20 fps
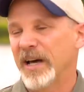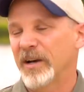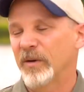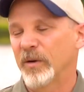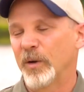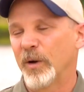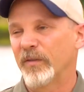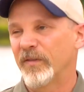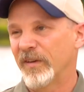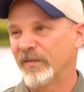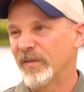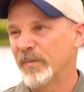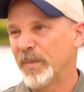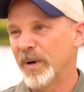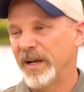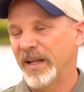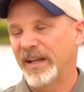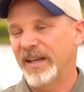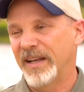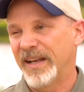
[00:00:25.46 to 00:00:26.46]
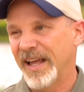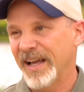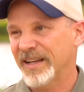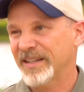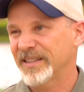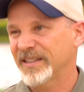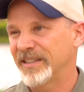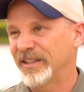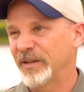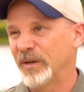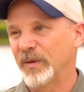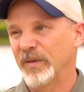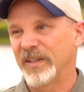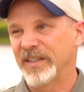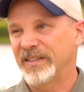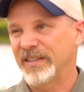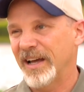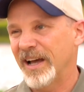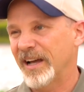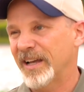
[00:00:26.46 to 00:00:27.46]
don't know if everybody connects, you know, the
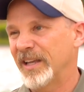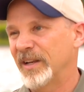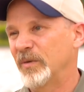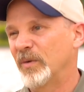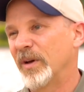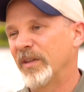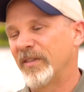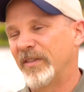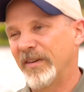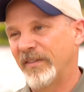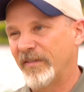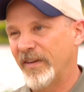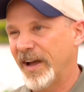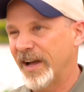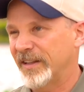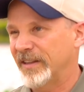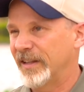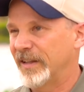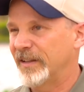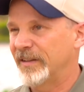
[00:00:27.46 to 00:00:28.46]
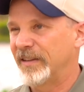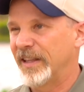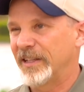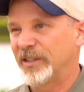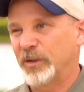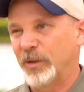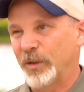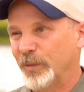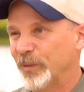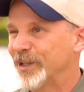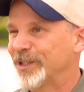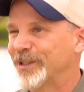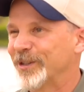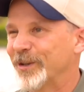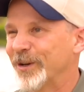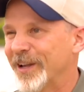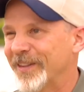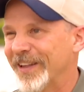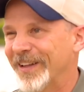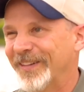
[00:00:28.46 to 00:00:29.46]
stocking with the fact that that's the only reason
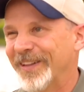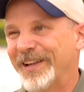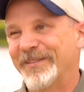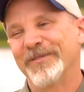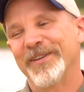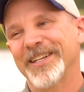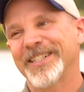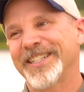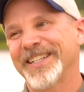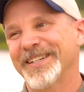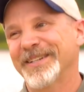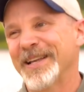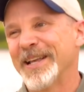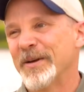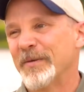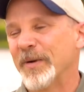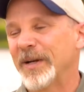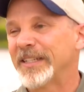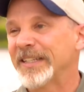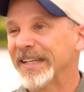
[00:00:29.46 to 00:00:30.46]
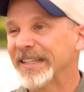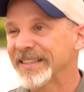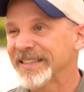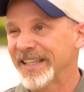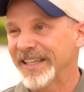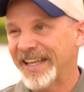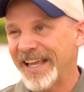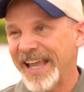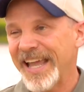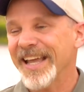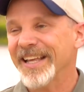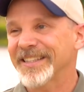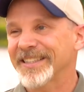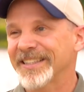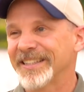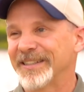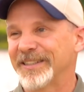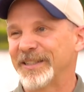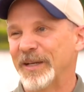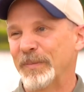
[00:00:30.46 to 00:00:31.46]
they're on that lake fishing, which is the
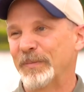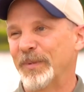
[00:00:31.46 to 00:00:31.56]
case in some